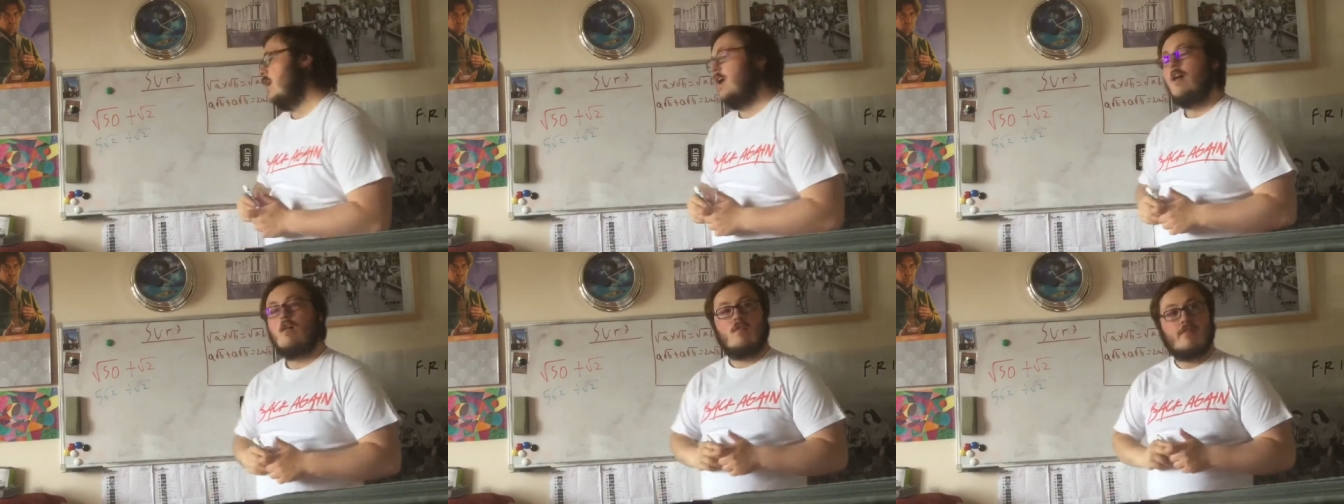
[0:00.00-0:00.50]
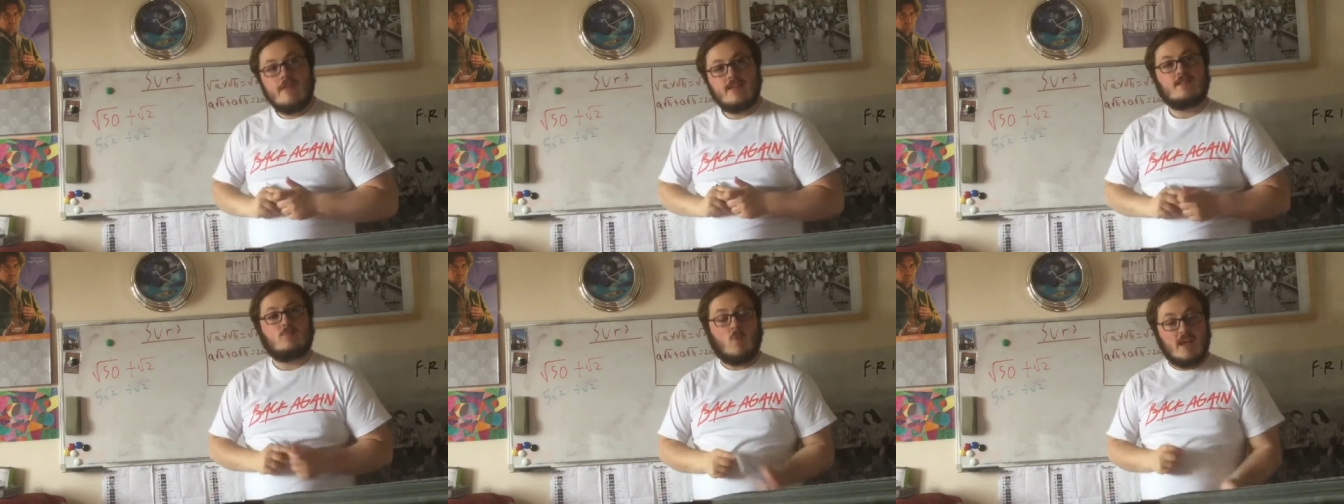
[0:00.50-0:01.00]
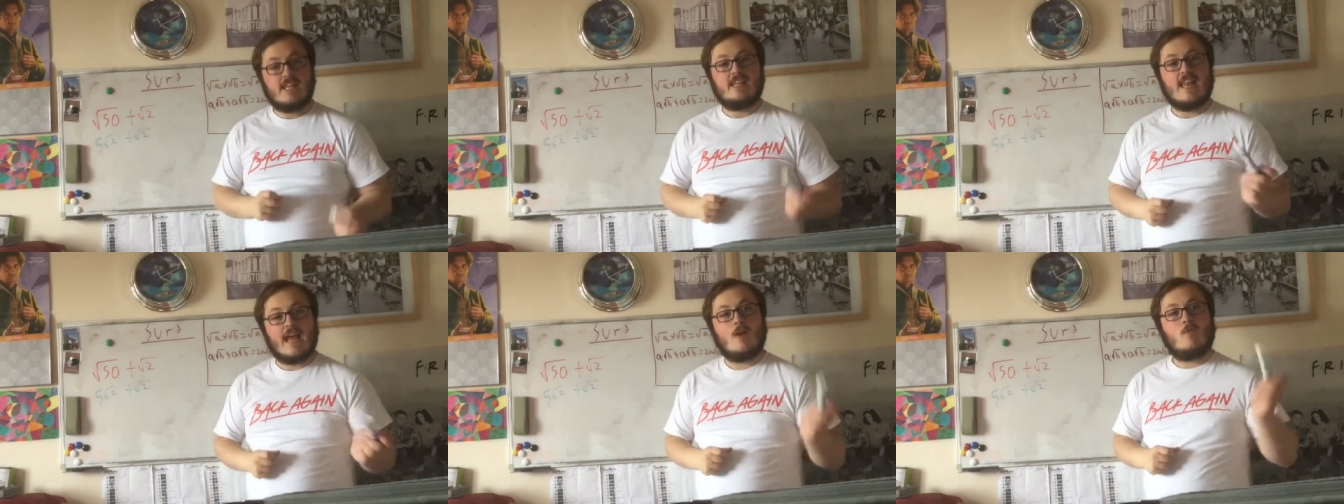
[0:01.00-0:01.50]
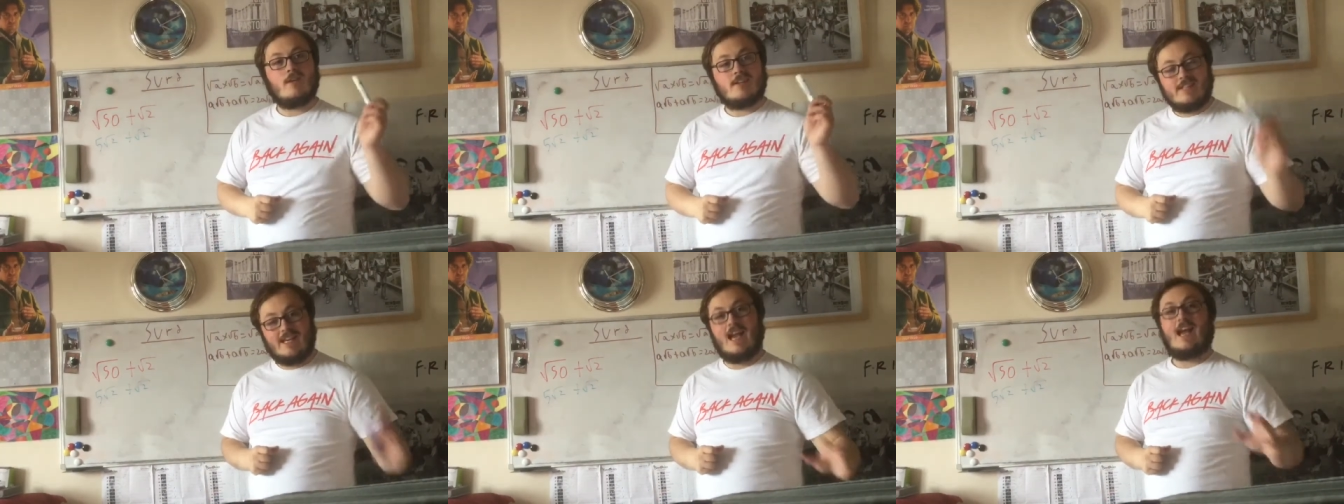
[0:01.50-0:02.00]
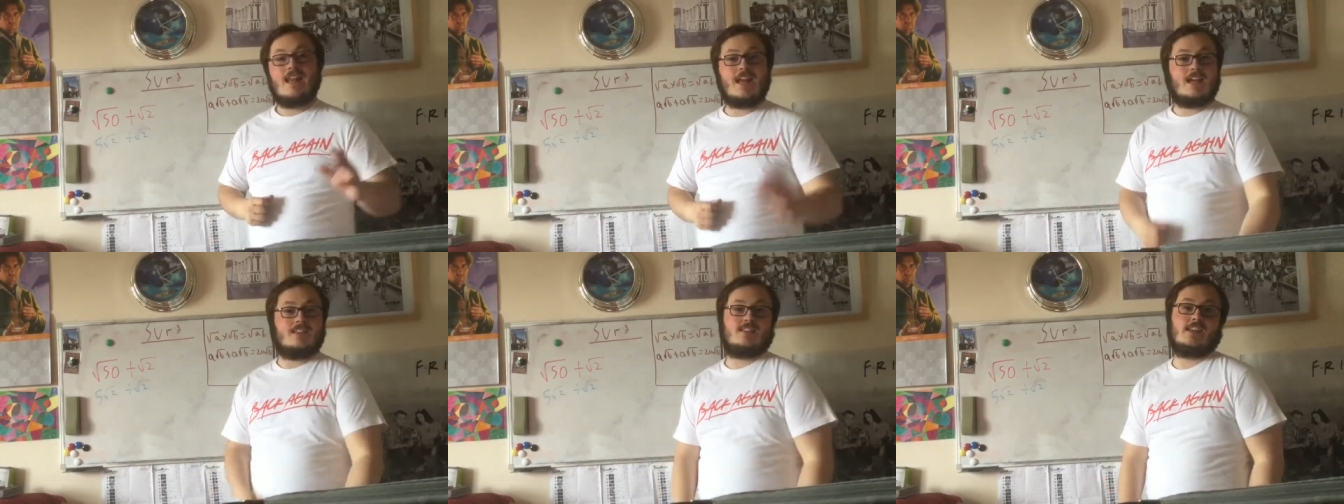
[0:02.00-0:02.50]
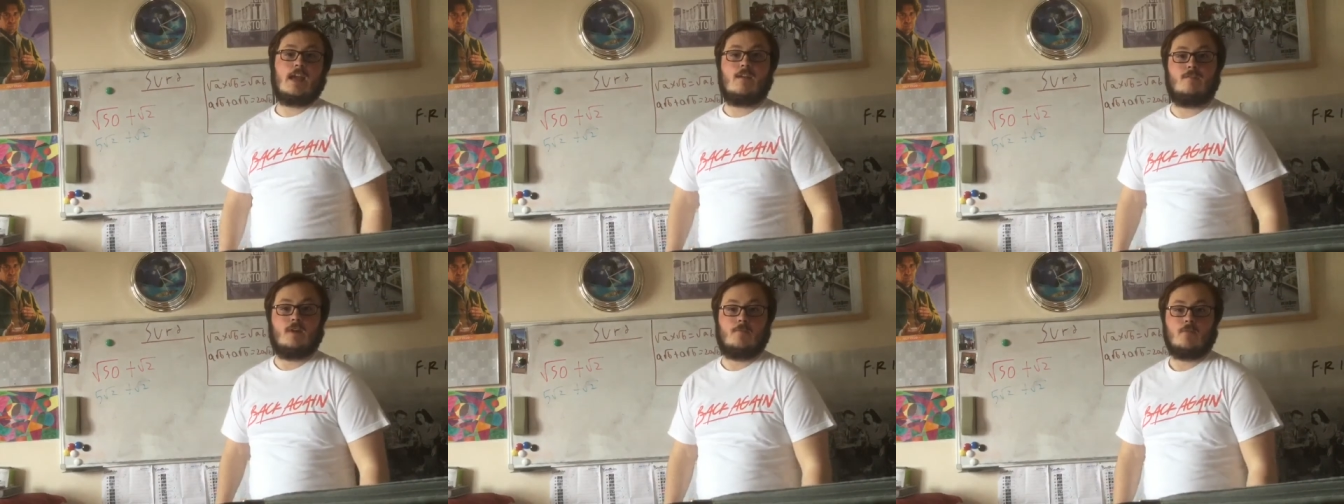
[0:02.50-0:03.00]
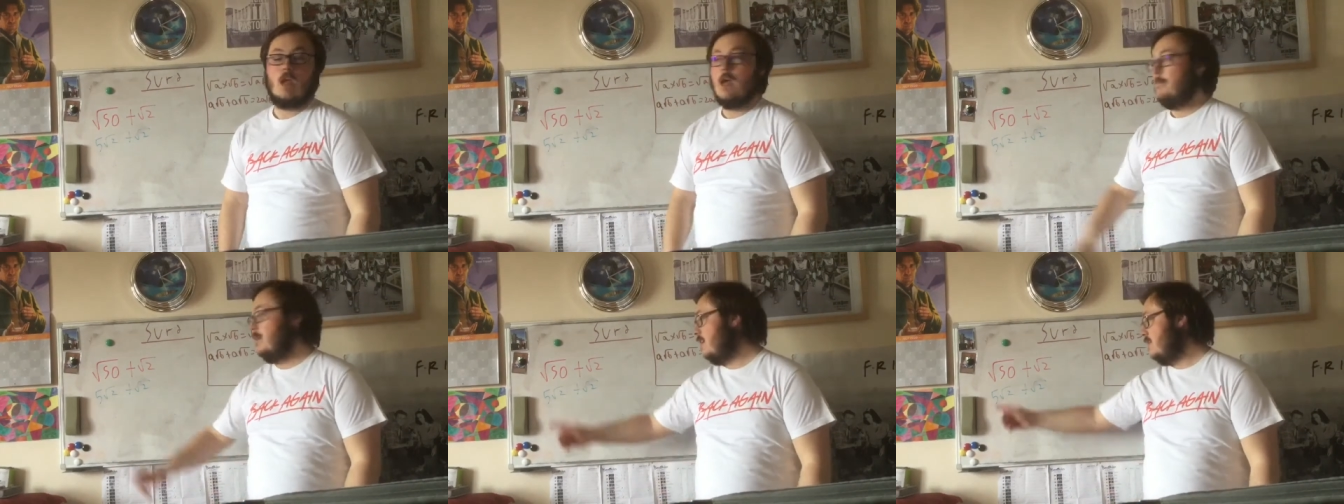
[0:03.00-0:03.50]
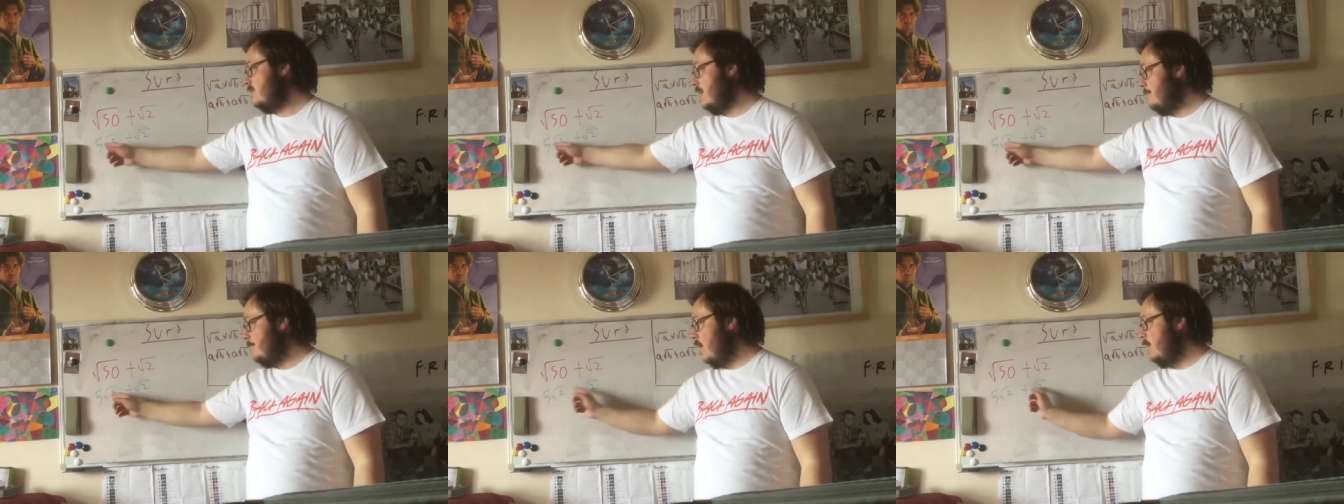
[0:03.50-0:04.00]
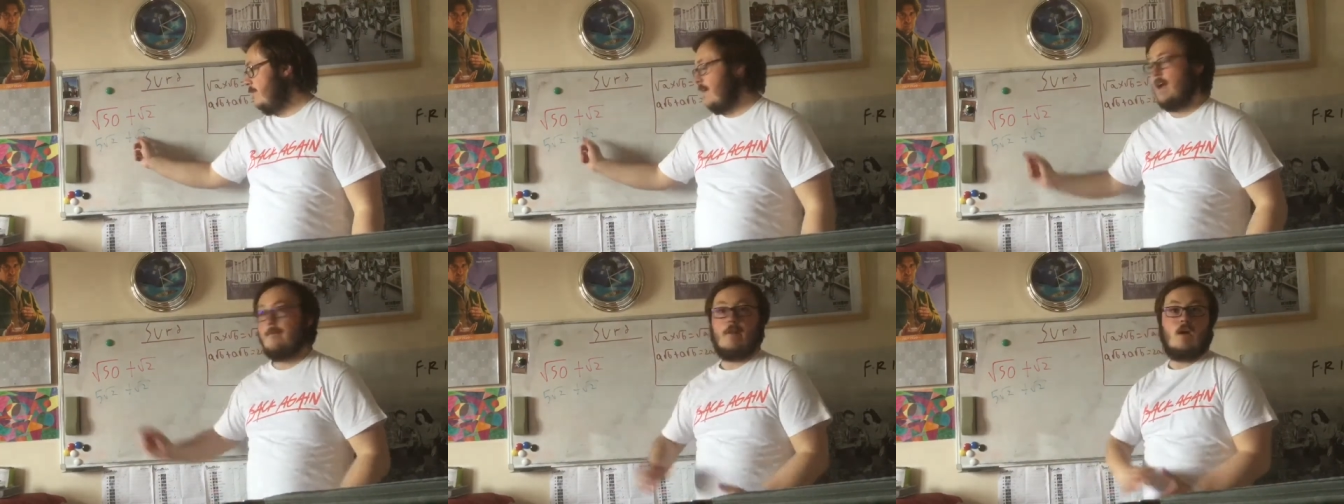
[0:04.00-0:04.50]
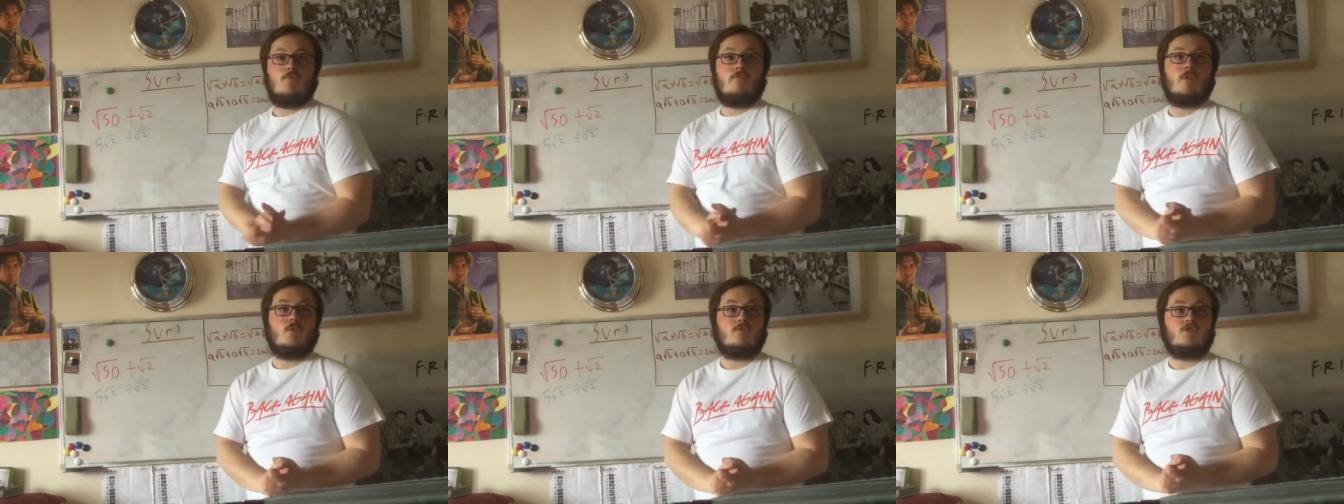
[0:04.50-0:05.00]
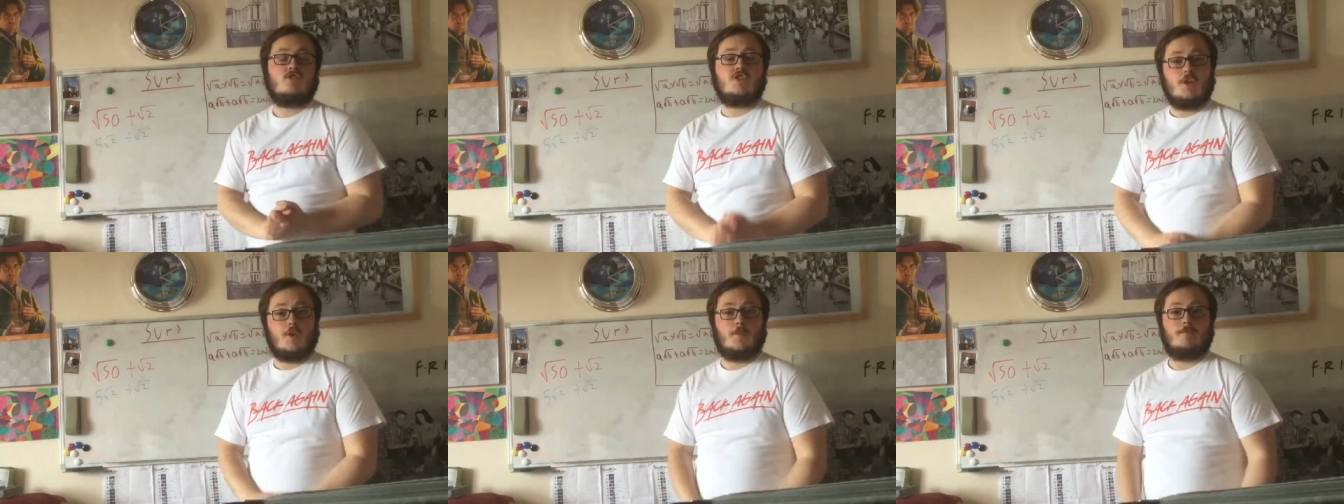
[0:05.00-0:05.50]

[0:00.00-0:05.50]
This we now can add together because they both have a root 2.